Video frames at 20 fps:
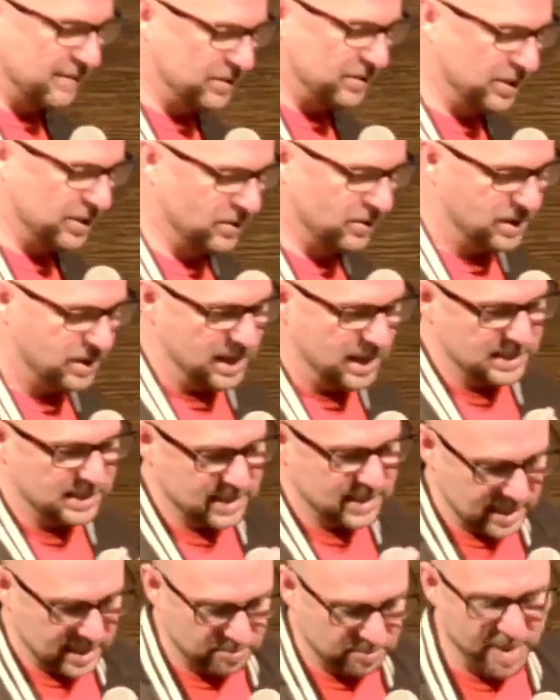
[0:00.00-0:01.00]
you
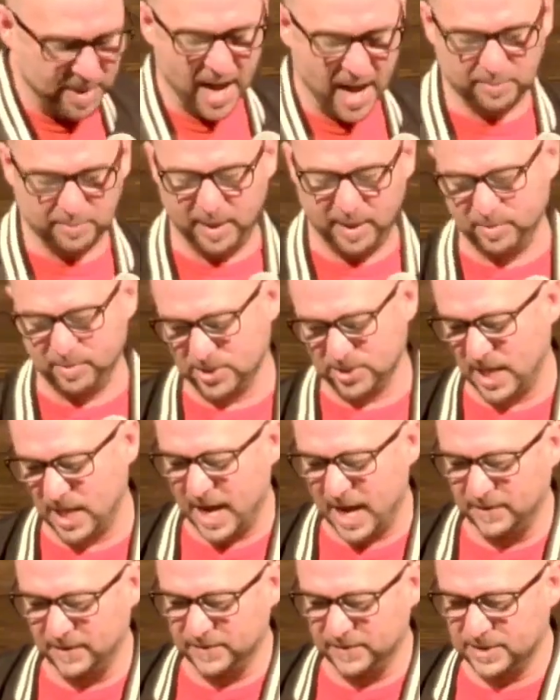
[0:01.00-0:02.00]
to impact people's
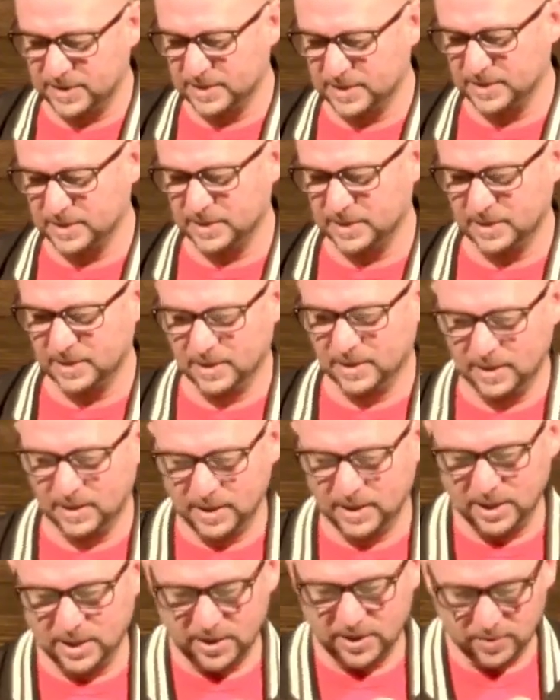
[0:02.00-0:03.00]
lives.
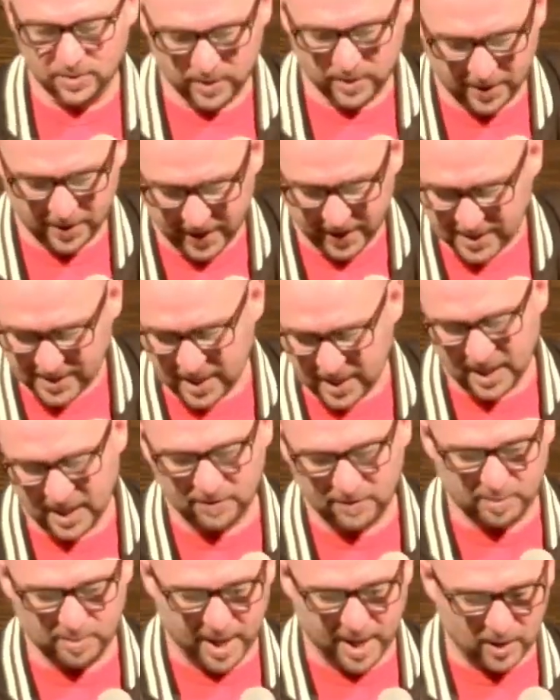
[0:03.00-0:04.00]
One of the things I love
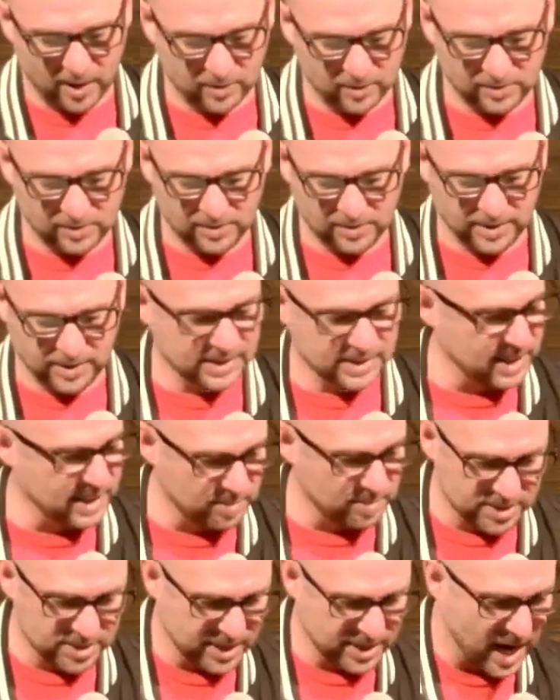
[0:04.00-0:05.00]
about the
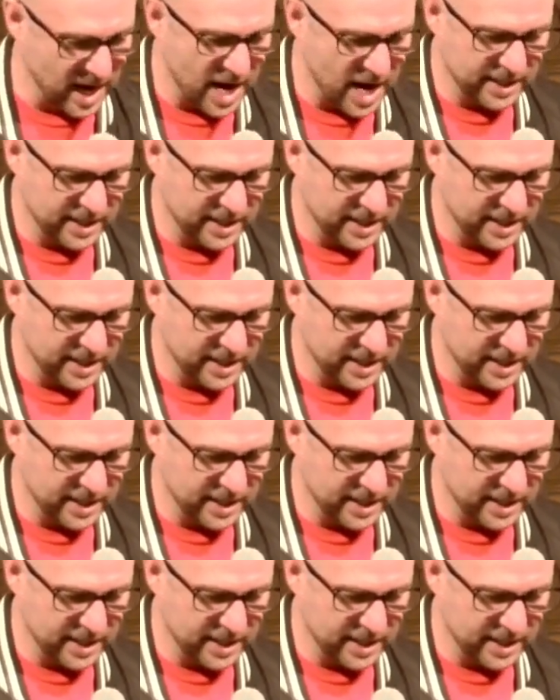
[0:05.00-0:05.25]
Assemblies of God, I